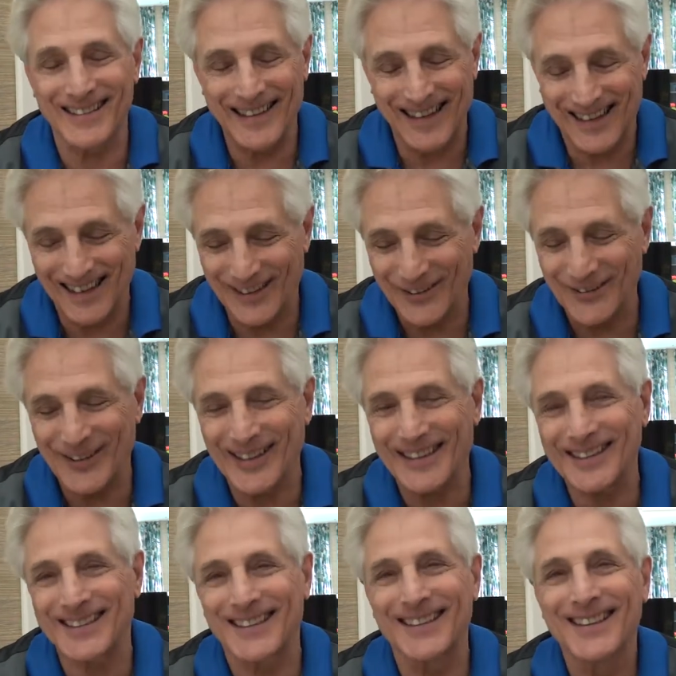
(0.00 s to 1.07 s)
Yeah,
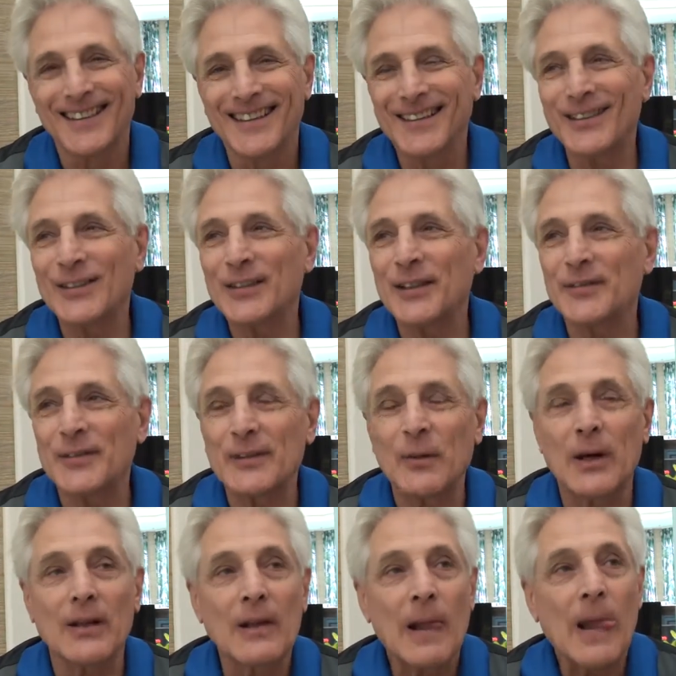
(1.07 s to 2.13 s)
right. A little different.
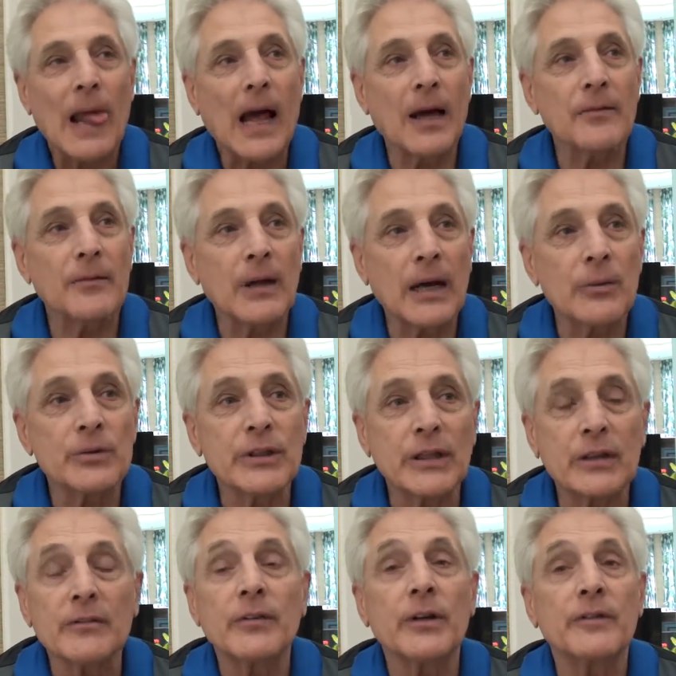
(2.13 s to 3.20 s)
Well, I, I was at
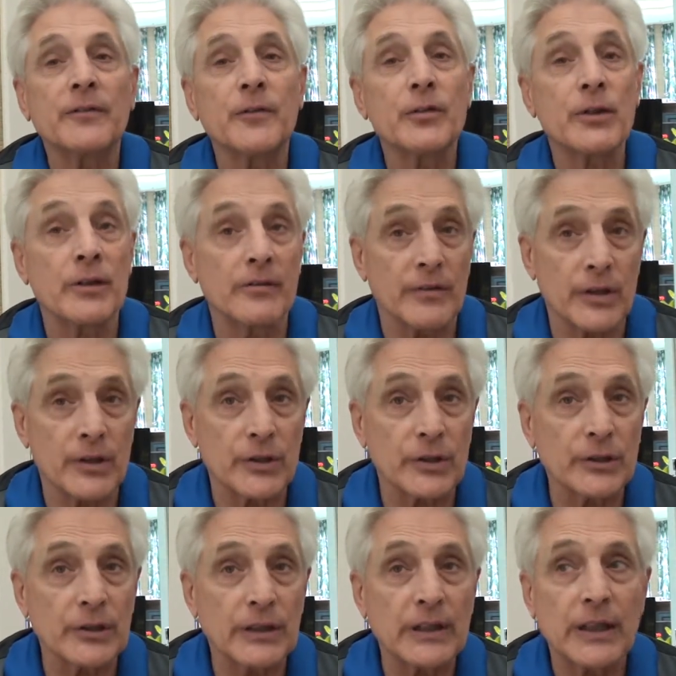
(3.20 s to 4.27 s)
the very first convention,
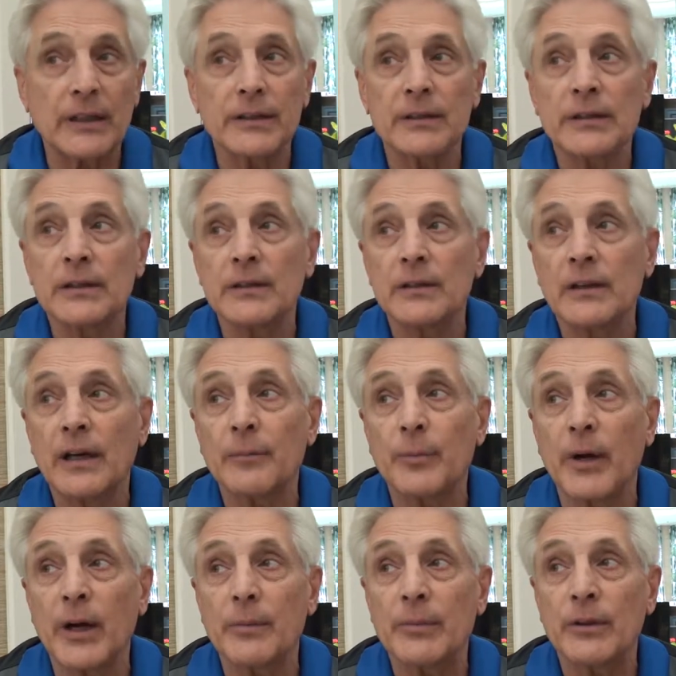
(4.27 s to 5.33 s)
and I and I've
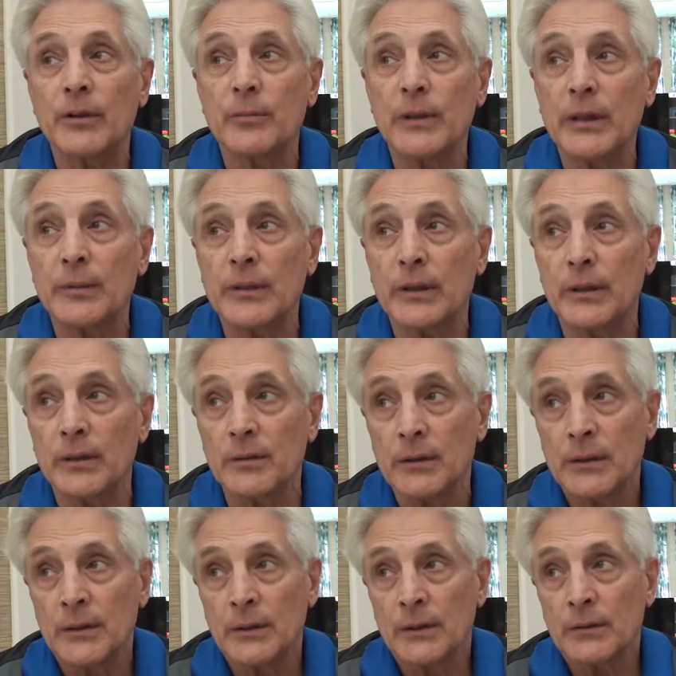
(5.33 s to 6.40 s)
probably been to maybe
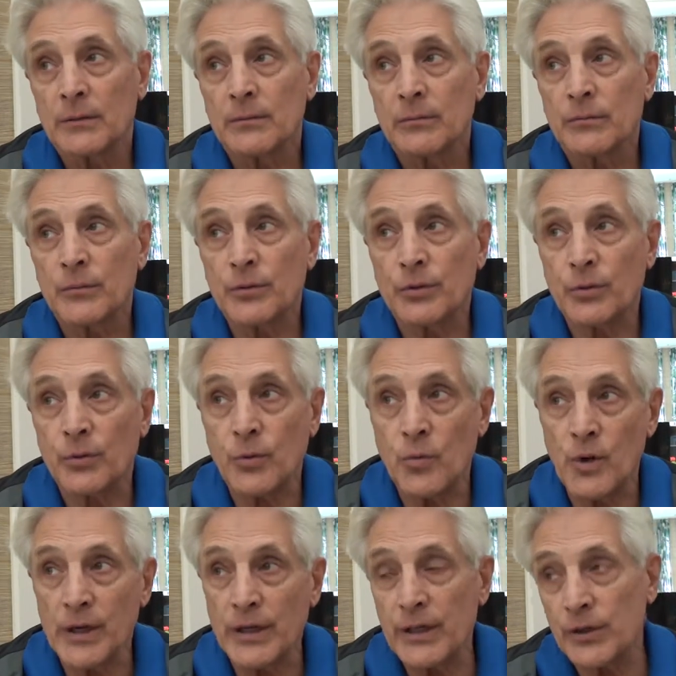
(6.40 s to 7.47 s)

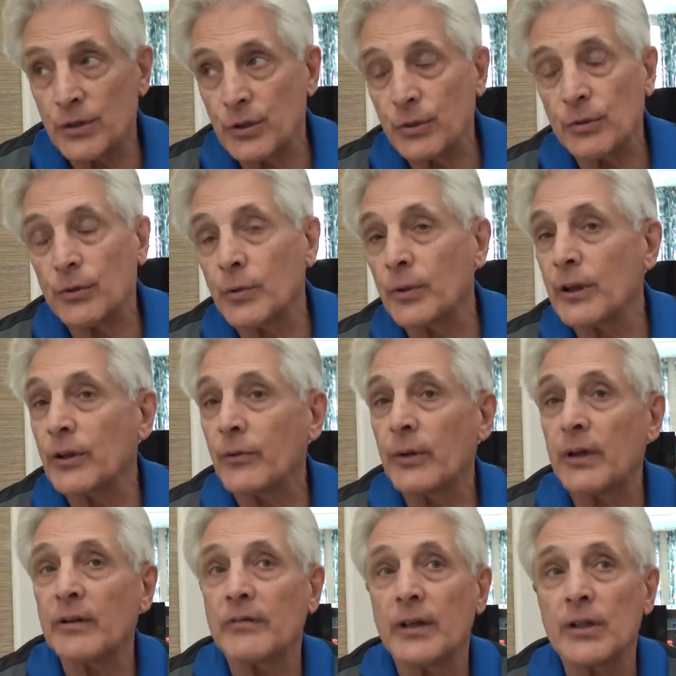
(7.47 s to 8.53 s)
22 23
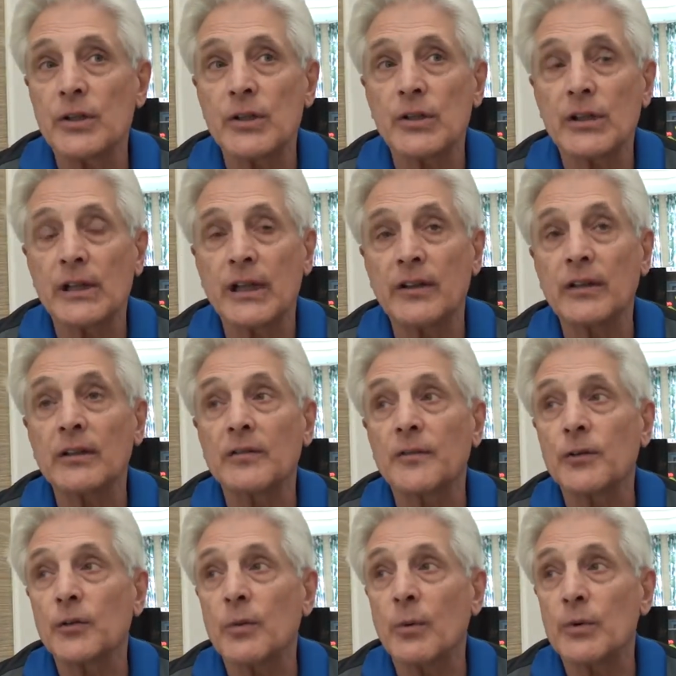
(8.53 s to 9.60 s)
conventions, and I think the
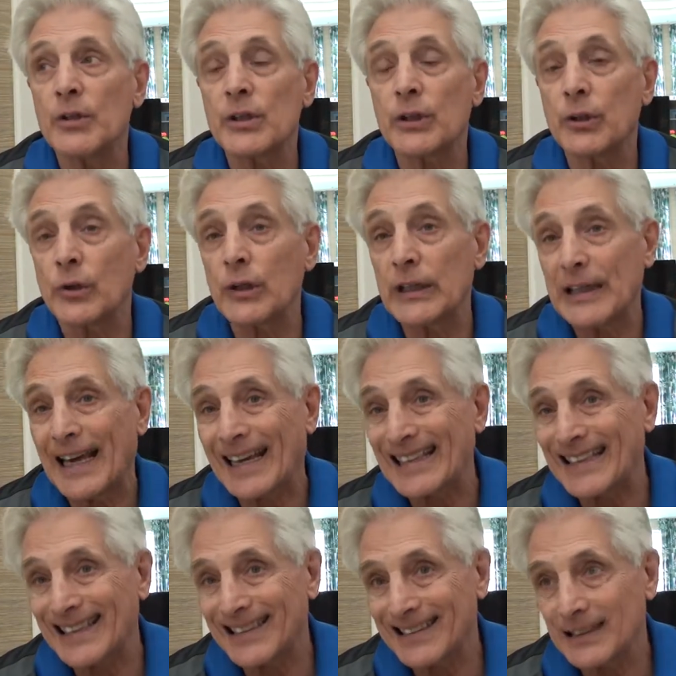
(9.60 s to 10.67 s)
first one was in the early
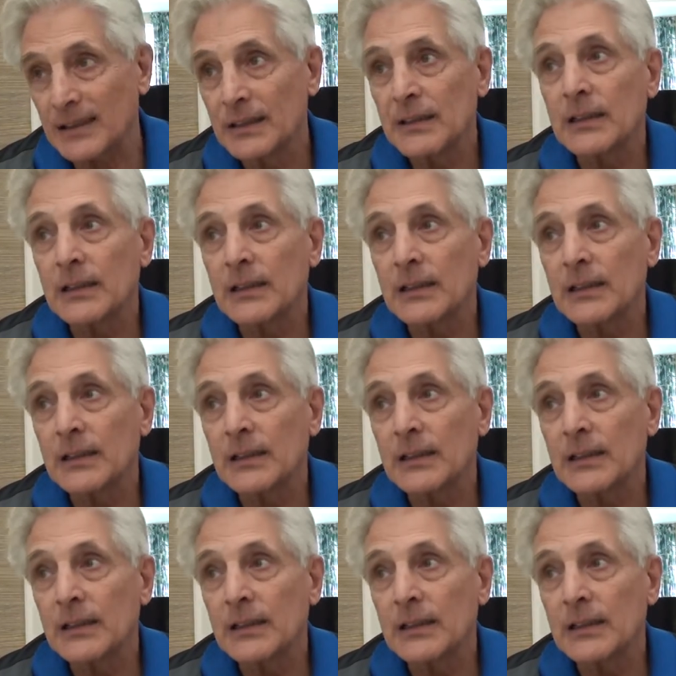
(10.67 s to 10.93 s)
90s.